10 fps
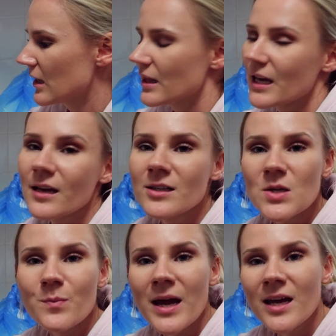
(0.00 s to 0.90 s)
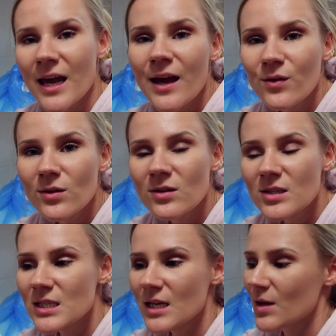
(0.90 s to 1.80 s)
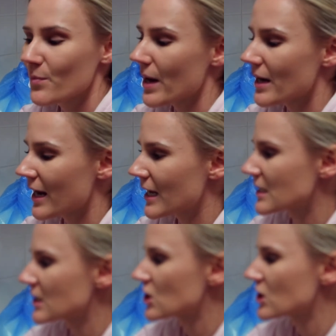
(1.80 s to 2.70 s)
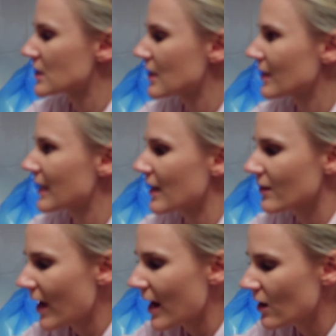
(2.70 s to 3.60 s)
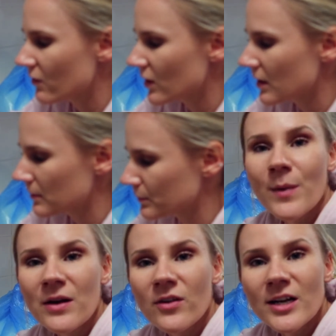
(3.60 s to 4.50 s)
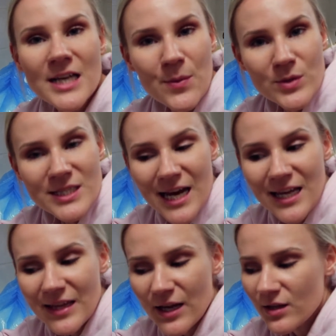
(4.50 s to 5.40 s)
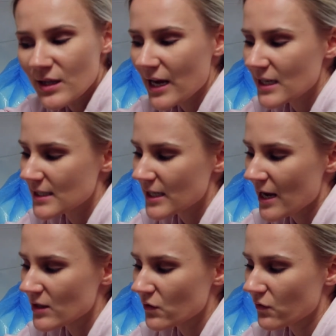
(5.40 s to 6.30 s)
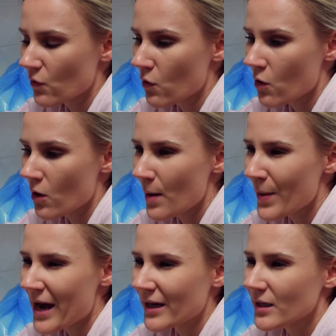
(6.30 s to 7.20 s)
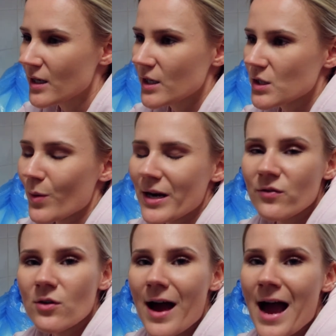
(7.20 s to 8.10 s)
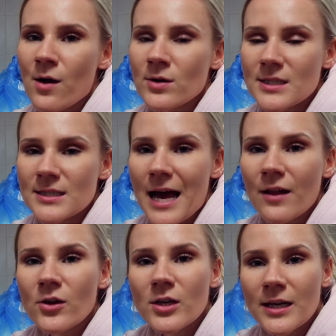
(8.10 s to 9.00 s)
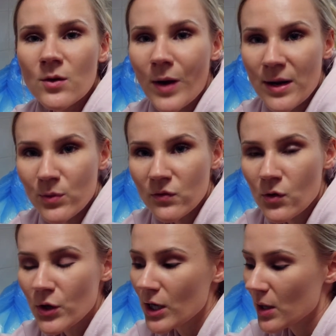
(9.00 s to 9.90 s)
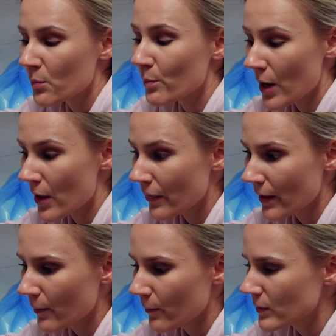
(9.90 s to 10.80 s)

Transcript: thing to make candles, but I guess it's just getting the hang of it. My friend Em was saying that they set for about 24 hours is how long you need to wait before you can burn them.